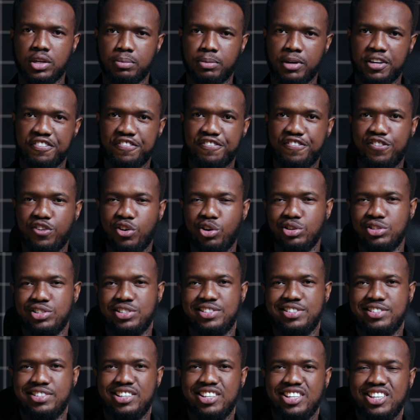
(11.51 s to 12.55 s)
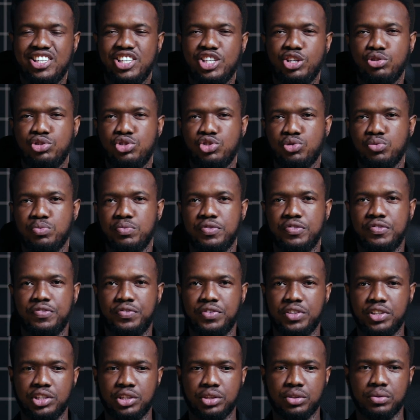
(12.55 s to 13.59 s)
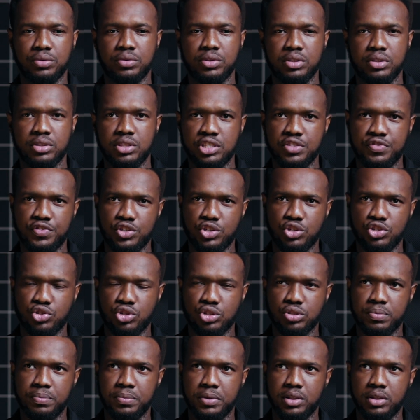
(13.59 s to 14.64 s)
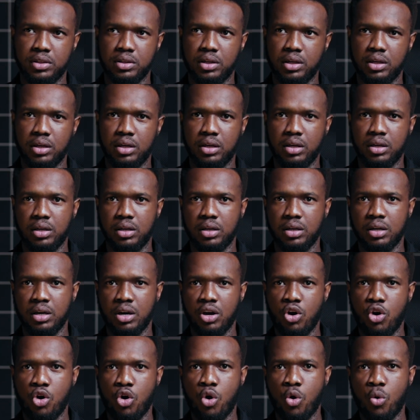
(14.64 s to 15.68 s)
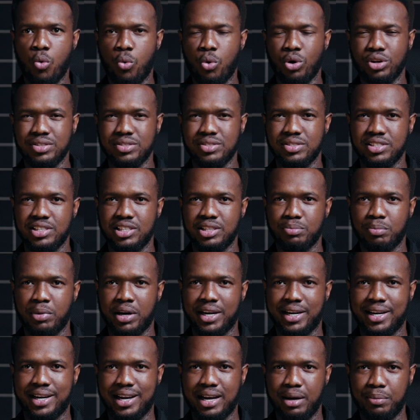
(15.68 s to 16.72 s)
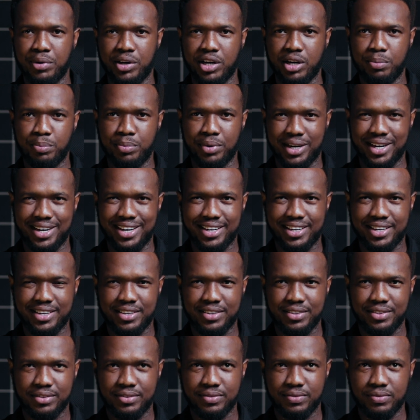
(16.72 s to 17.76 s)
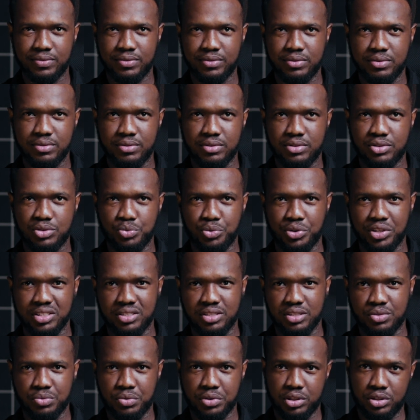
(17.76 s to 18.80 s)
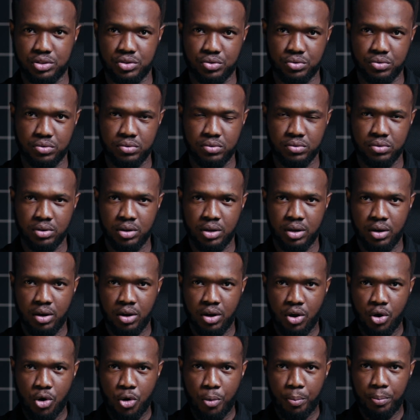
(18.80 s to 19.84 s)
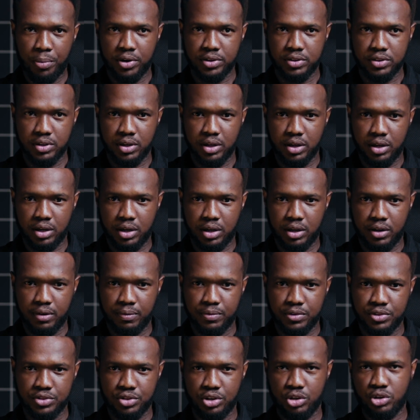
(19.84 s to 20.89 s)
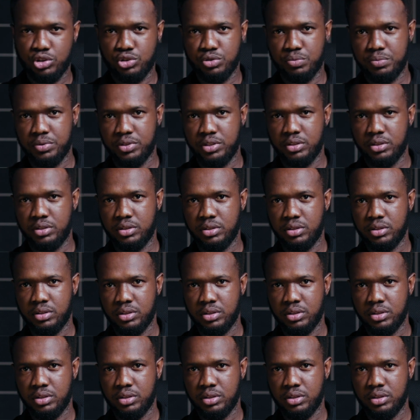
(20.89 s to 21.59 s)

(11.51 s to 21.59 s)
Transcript: my first YouTube video. This video is going to be a what's in my camera bag 2022, but it's not going to be